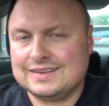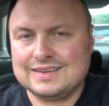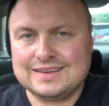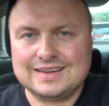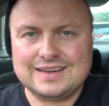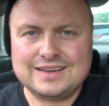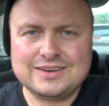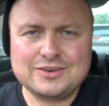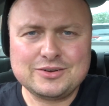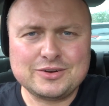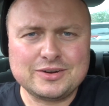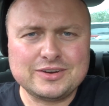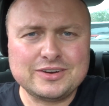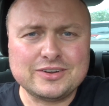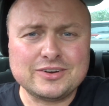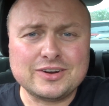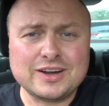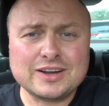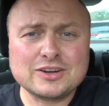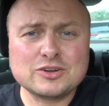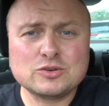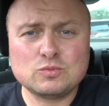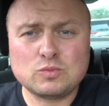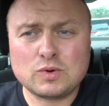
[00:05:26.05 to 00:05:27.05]
I know, I
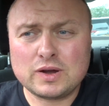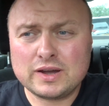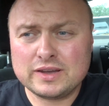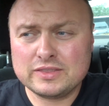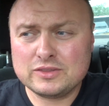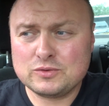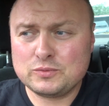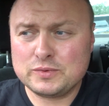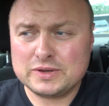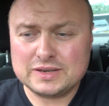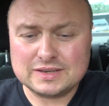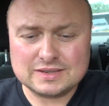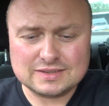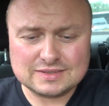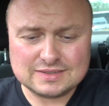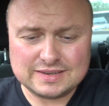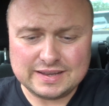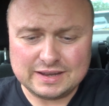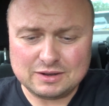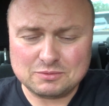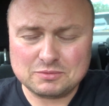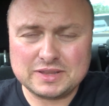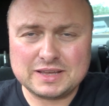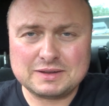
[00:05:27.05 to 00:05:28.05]
could wind the windows
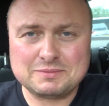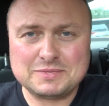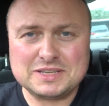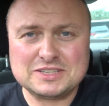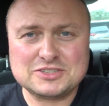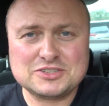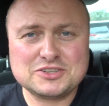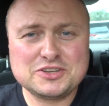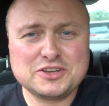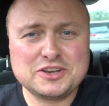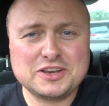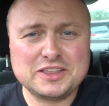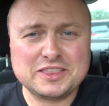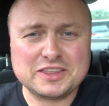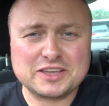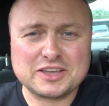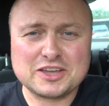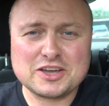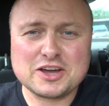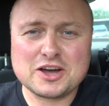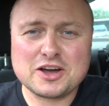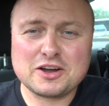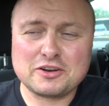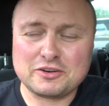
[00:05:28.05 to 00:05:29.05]
down, but that means turning the
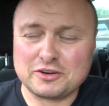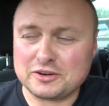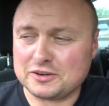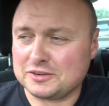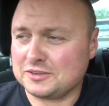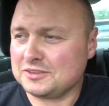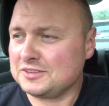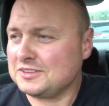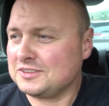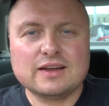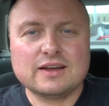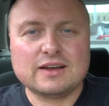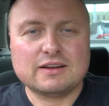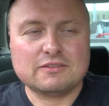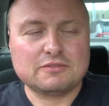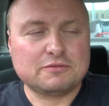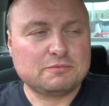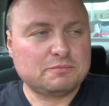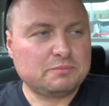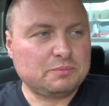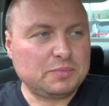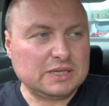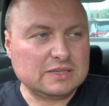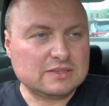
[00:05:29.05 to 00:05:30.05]
car on. I've
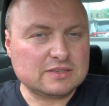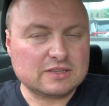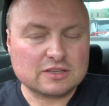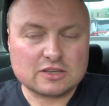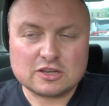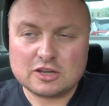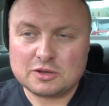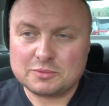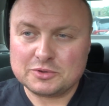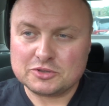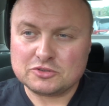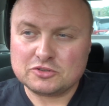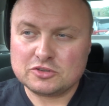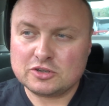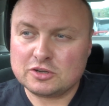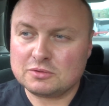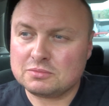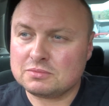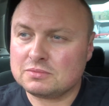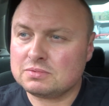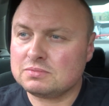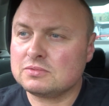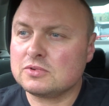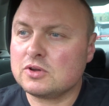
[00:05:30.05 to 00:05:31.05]
been to the comic shop,
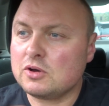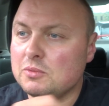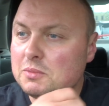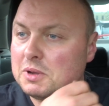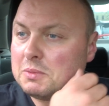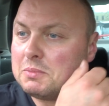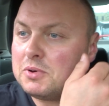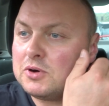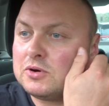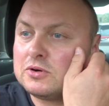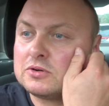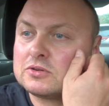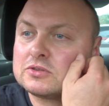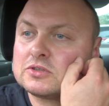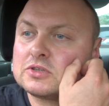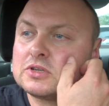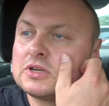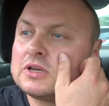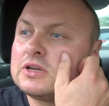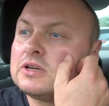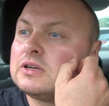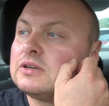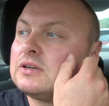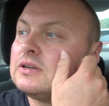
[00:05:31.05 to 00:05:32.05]
got my books,
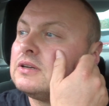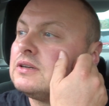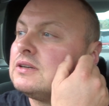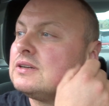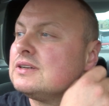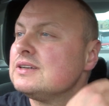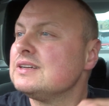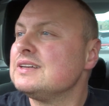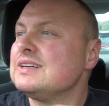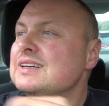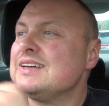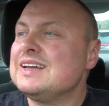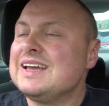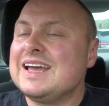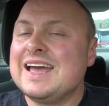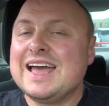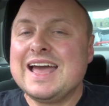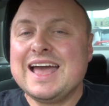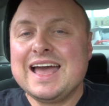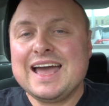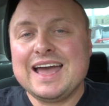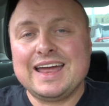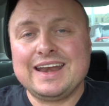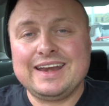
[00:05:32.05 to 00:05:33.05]

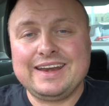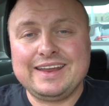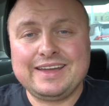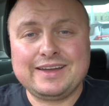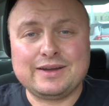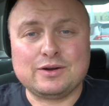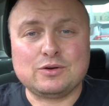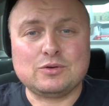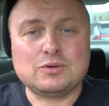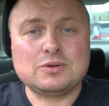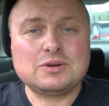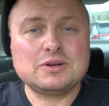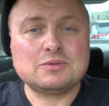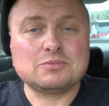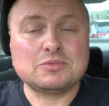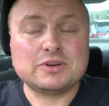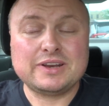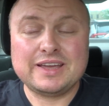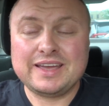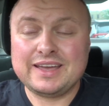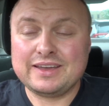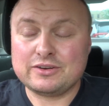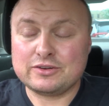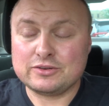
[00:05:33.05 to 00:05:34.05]
and now I'm gonna
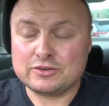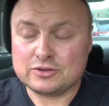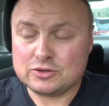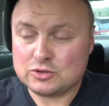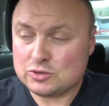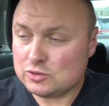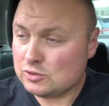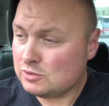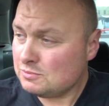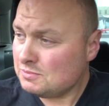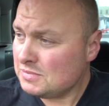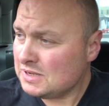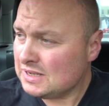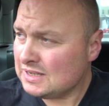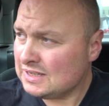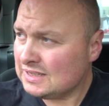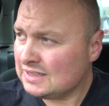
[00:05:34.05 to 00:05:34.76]
head on home.